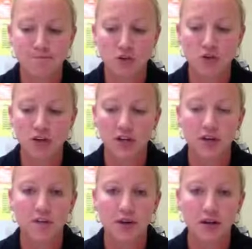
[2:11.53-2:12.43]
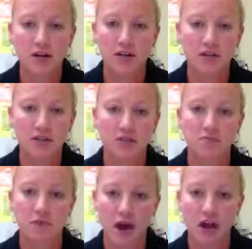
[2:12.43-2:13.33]
curriculum areas such as
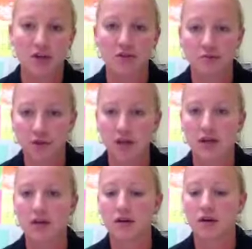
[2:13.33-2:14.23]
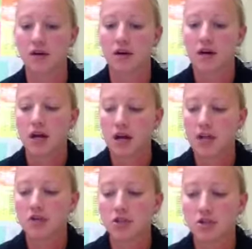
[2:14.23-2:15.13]
math or reading or
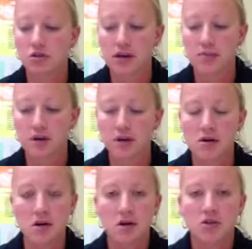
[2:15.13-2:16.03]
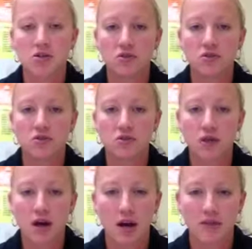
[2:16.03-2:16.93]
English grammar, to
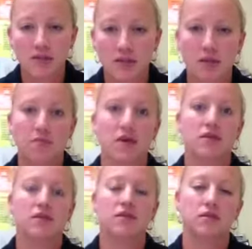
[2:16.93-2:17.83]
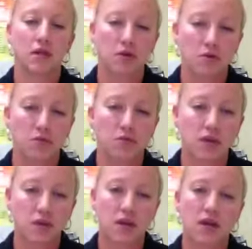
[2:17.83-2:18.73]
not have the same kids in the same groups
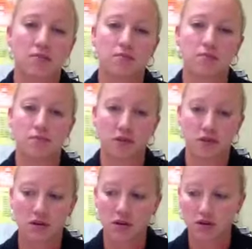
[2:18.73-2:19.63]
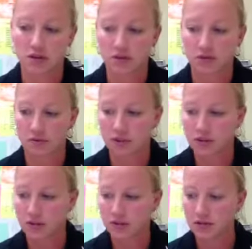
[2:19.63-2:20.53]
all the time with all the different
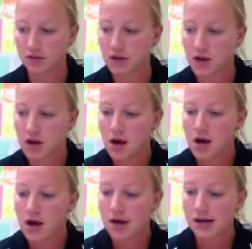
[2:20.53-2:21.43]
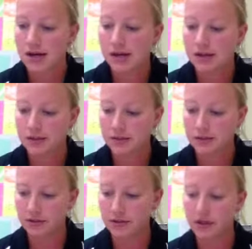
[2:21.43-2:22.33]
materials.
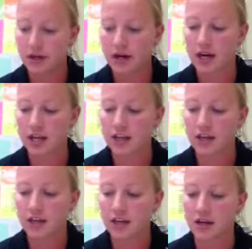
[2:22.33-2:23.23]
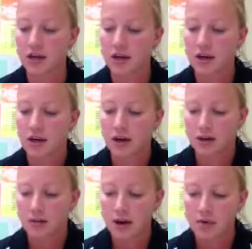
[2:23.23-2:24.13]
I think
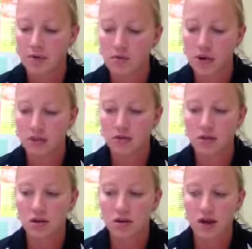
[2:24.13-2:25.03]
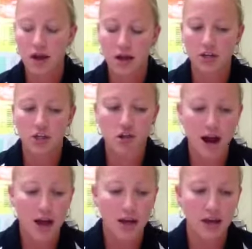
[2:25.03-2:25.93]
that when we look at
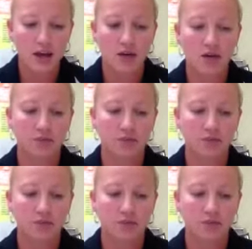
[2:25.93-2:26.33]
tracking